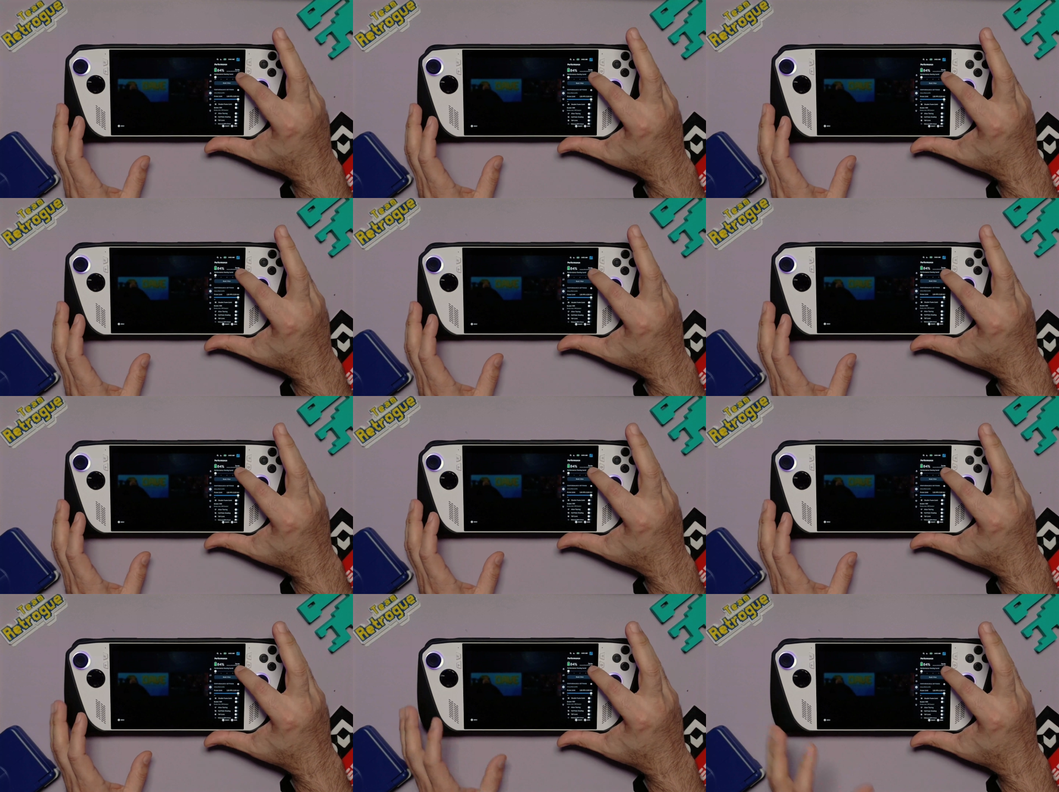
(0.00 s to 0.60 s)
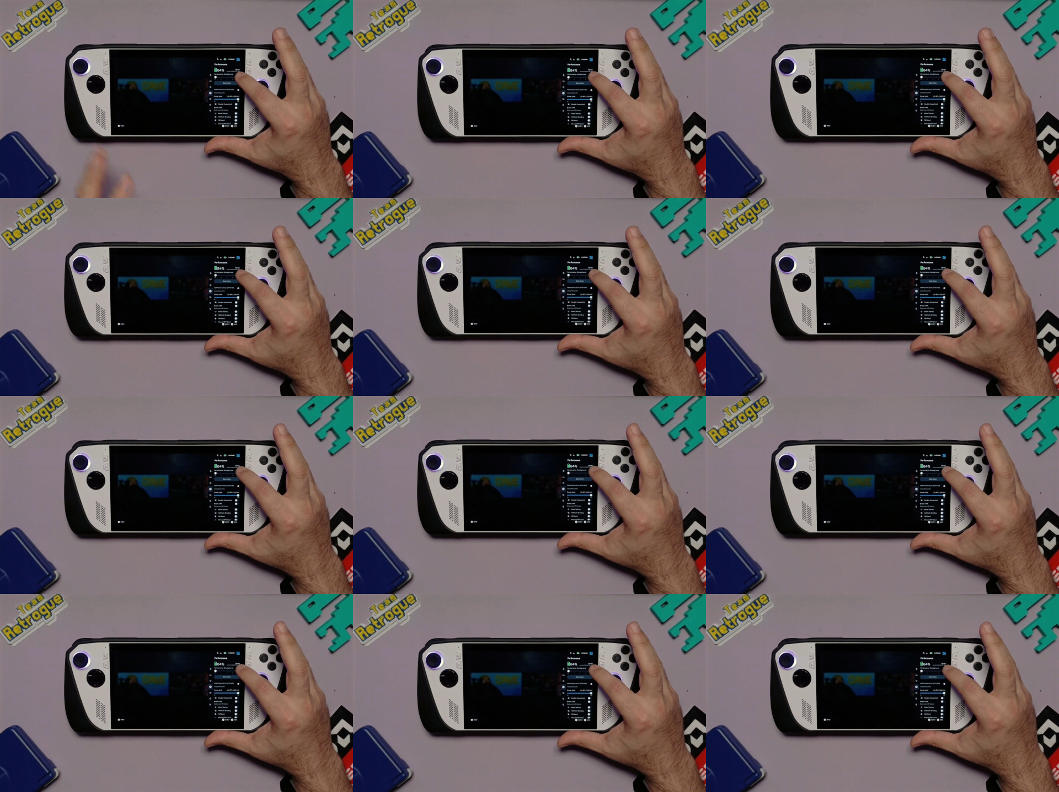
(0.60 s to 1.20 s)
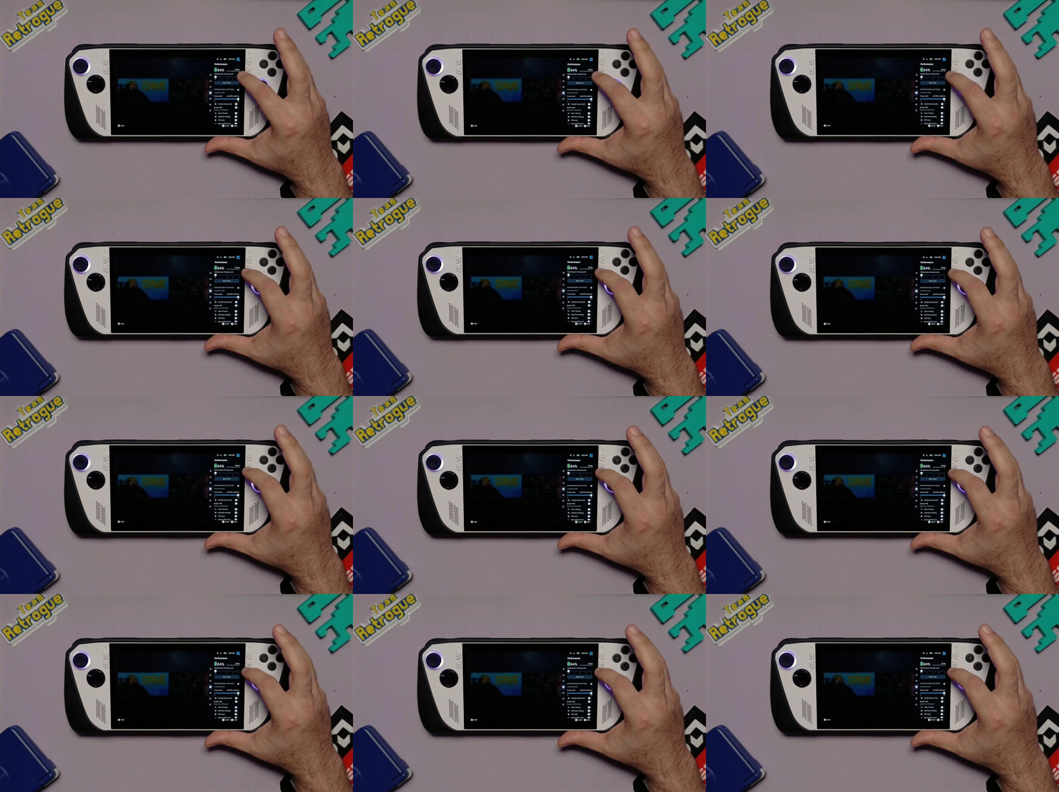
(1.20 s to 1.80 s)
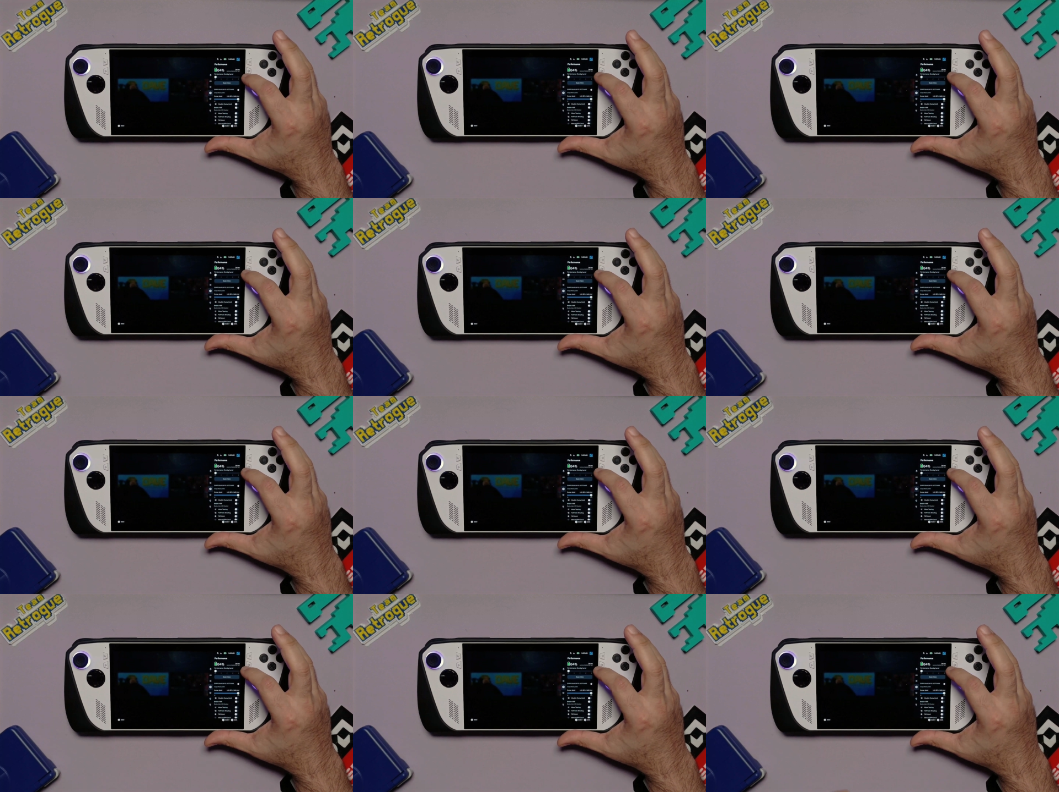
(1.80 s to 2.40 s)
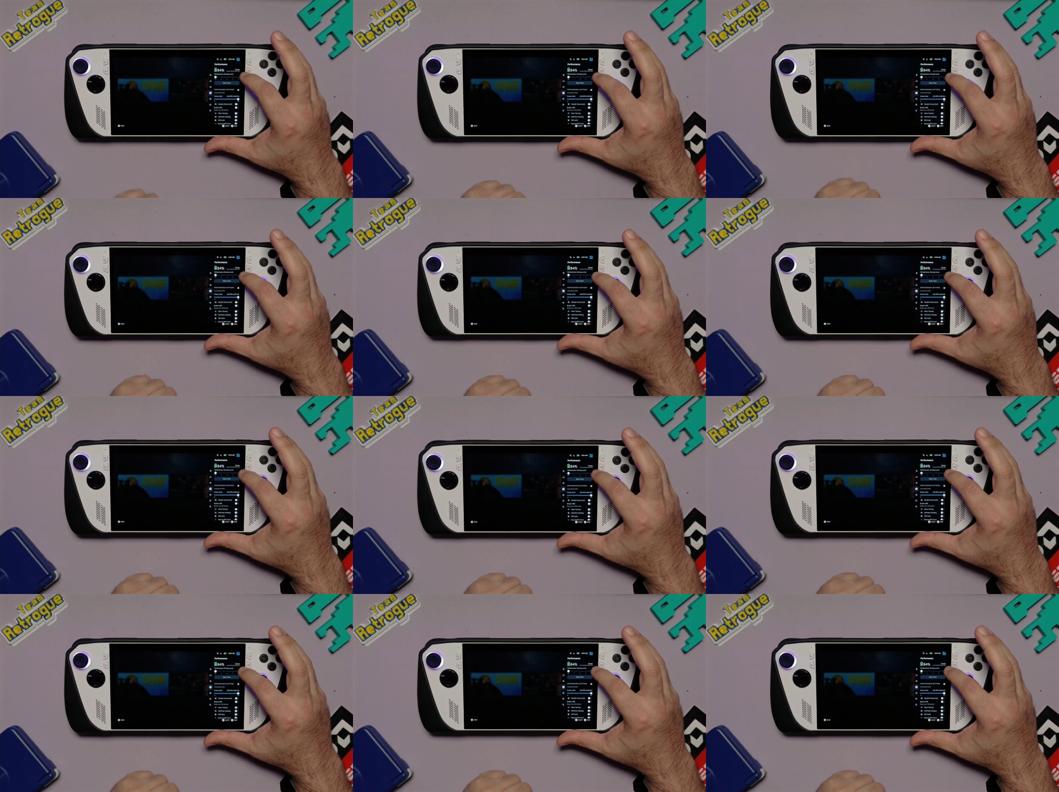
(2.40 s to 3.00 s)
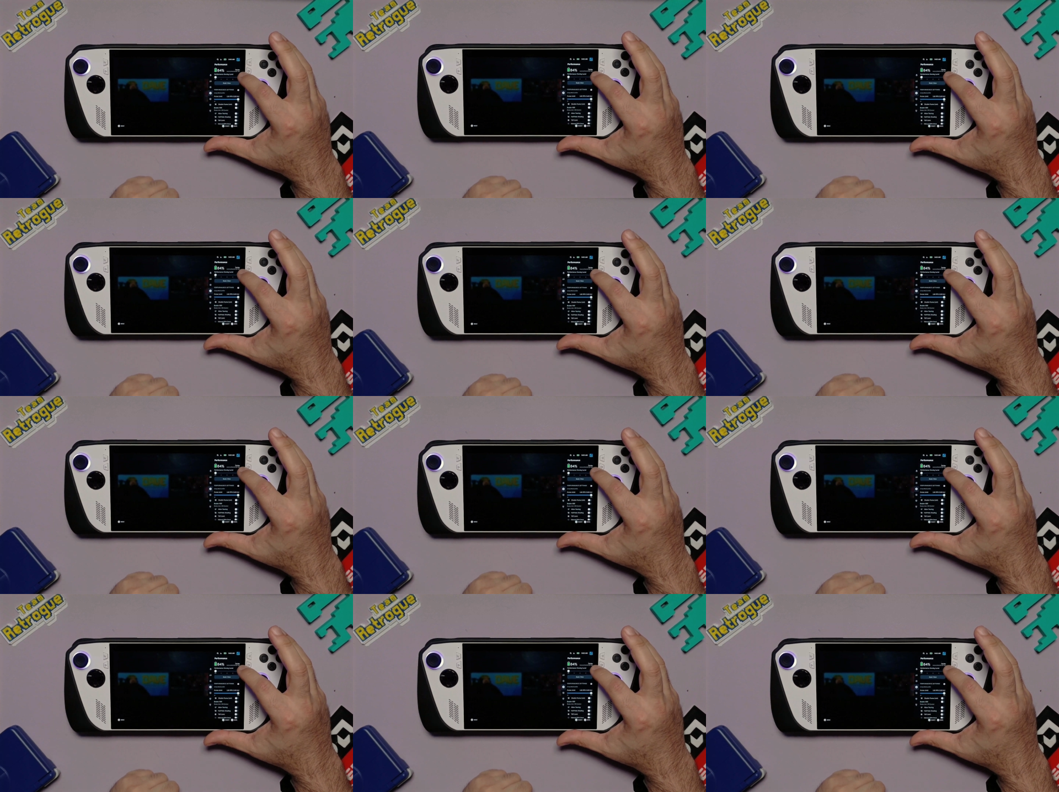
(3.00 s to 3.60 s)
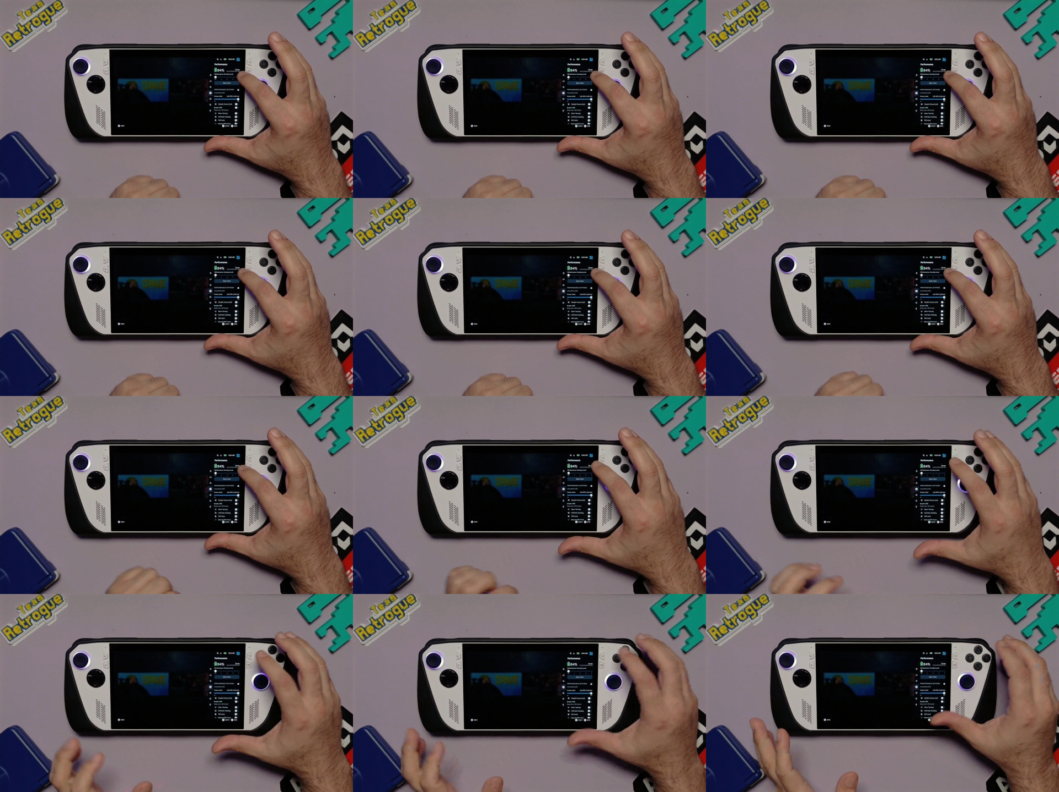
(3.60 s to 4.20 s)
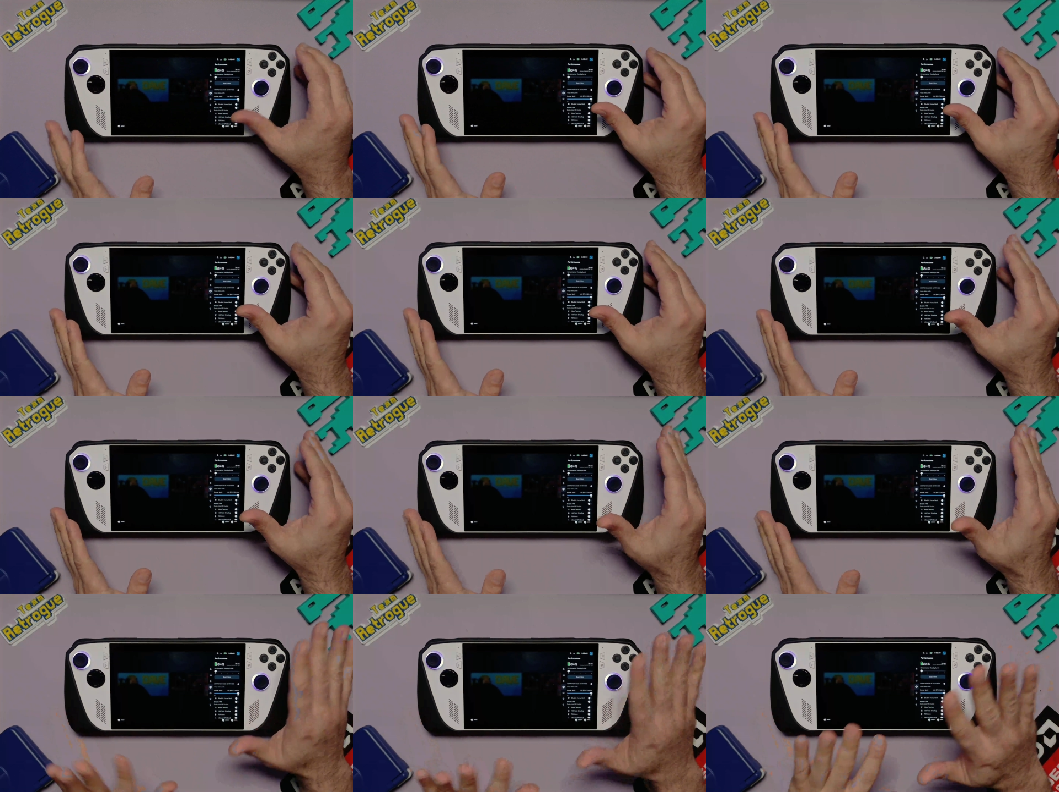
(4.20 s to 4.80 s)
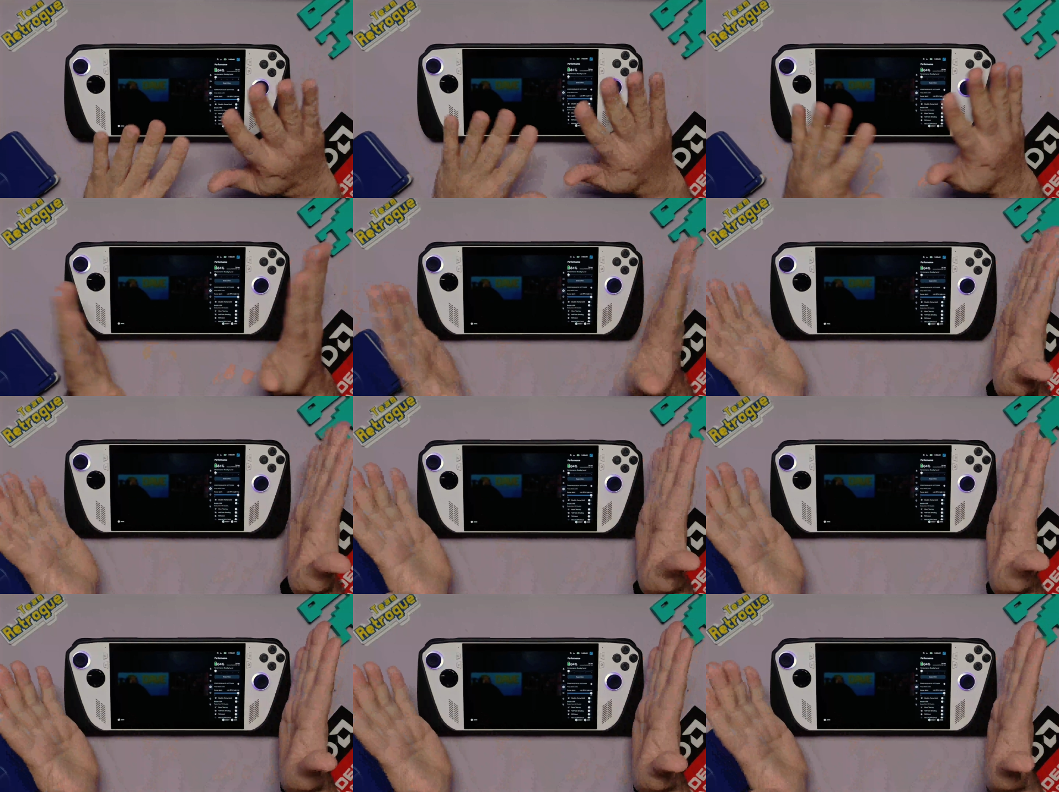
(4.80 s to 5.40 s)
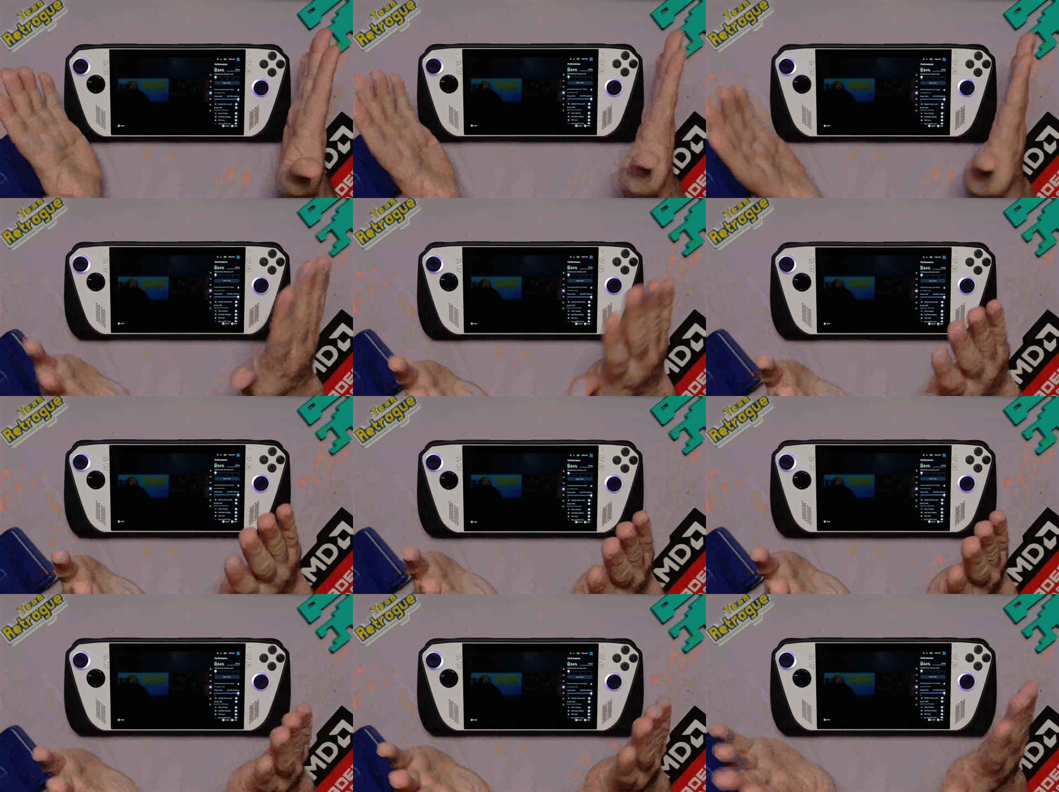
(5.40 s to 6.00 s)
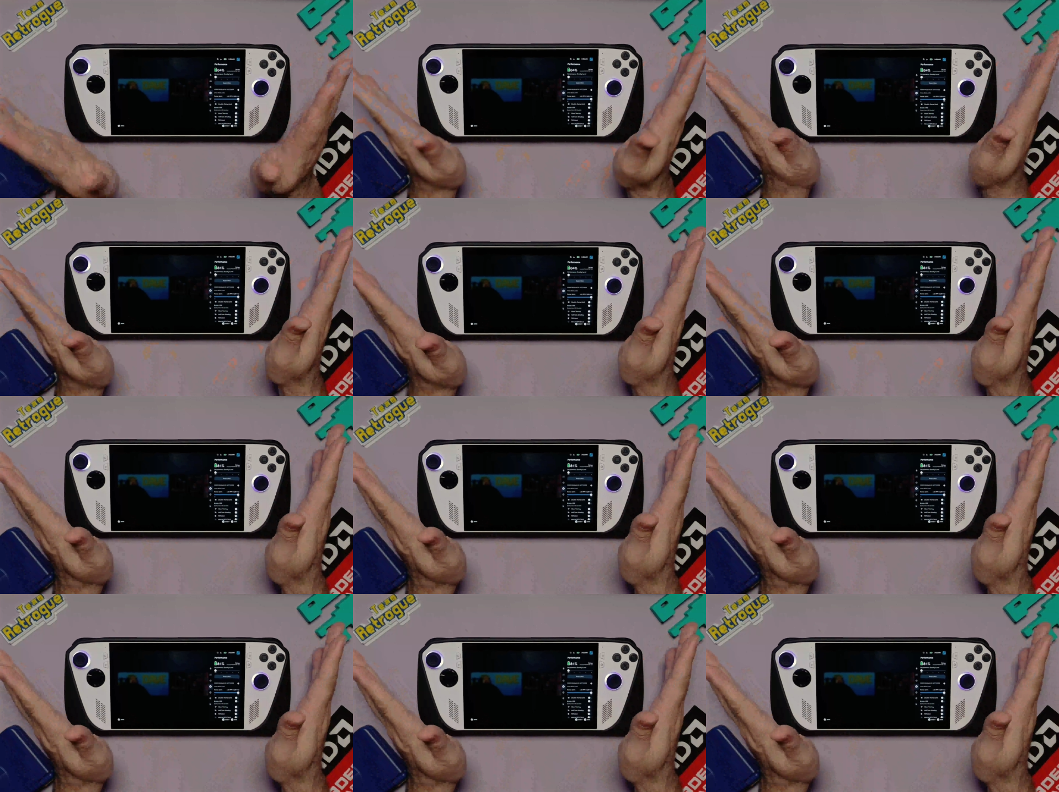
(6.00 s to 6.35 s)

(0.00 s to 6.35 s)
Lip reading: Nobody's mouth can be seen.